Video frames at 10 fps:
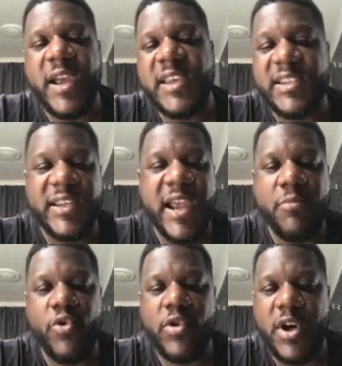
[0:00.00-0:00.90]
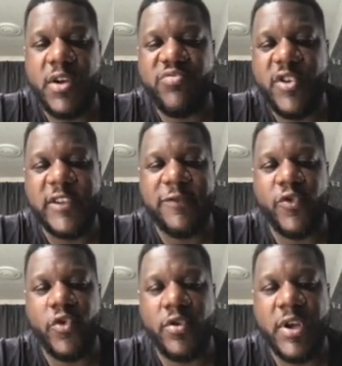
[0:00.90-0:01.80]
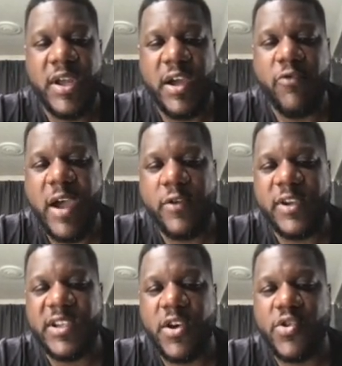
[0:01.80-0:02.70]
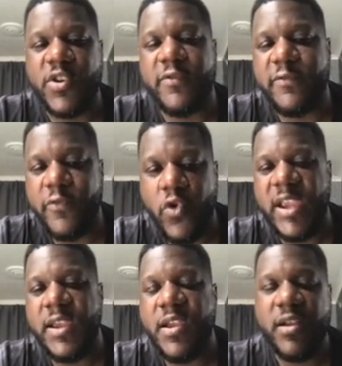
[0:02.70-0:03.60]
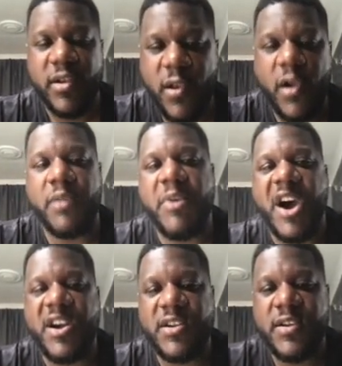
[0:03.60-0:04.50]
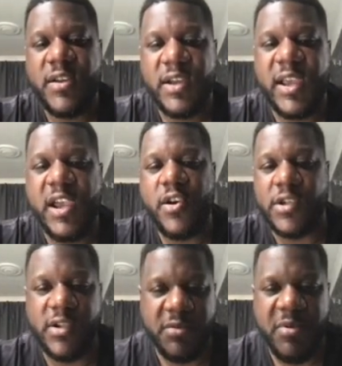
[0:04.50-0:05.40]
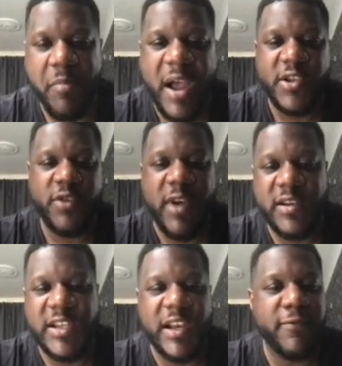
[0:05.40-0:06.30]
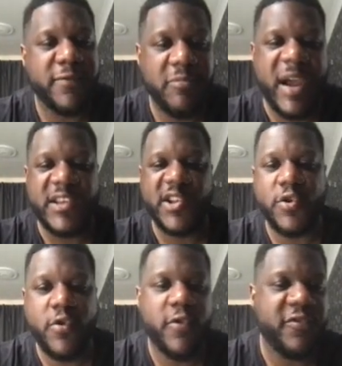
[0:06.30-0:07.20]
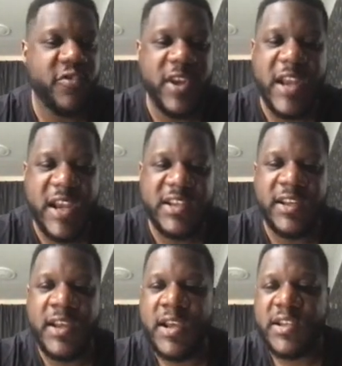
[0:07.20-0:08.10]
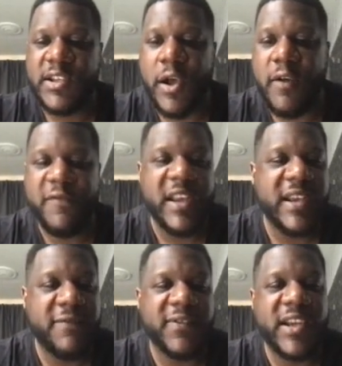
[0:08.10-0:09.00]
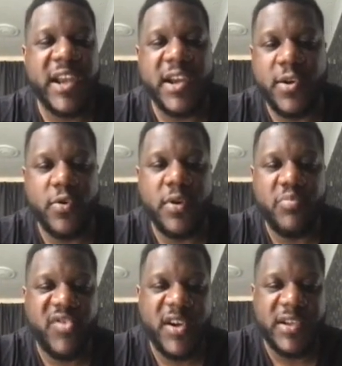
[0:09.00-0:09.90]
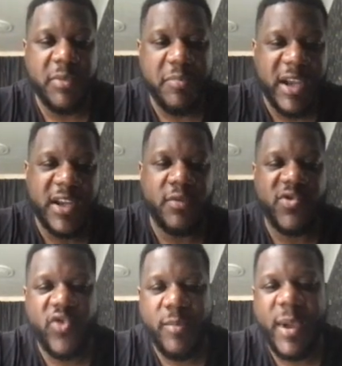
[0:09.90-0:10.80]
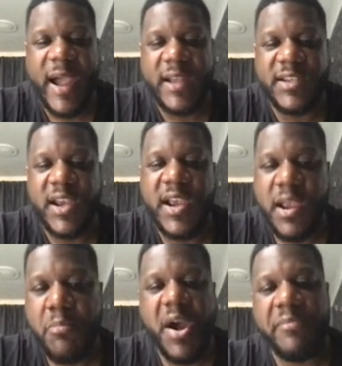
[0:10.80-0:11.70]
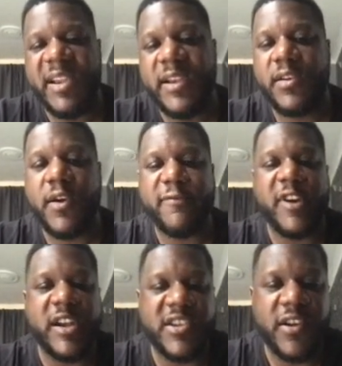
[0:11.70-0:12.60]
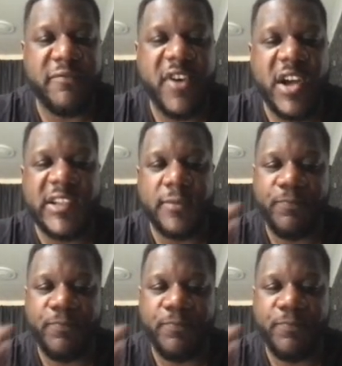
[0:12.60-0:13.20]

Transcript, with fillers: a stable kind of price floor around this one hundred forty dollars mark. Okay, guys, because we've been bouncing around this level for the past two or three days. So I think definitely a good price to be picking up Drip at, in my opinion, not financial advice.